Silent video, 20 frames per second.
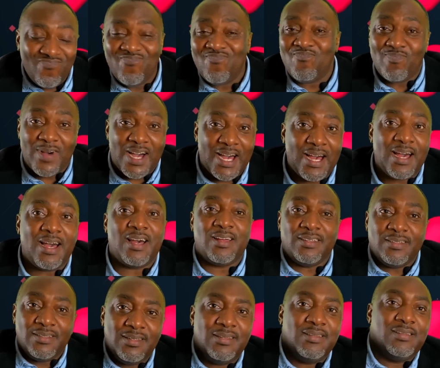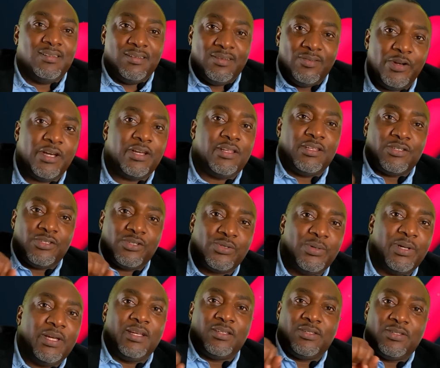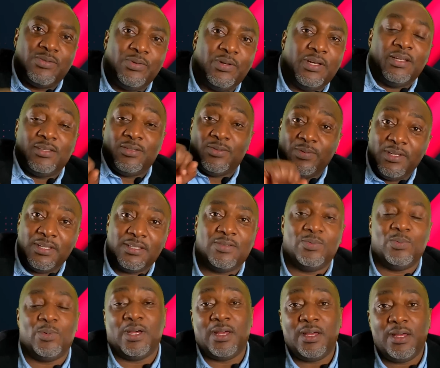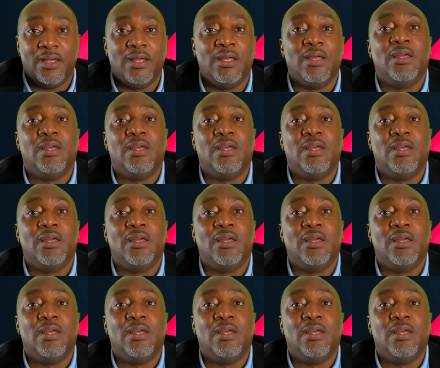man, where the strings, man?